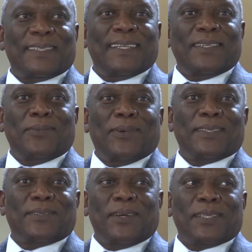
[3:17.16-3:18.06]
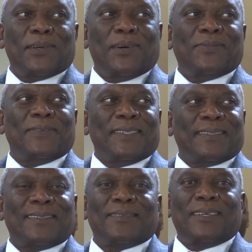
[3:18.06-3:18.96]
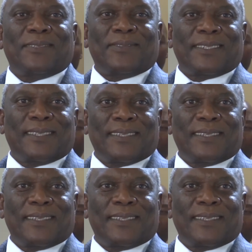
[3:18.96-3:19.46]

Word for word: But front lines where we interact with our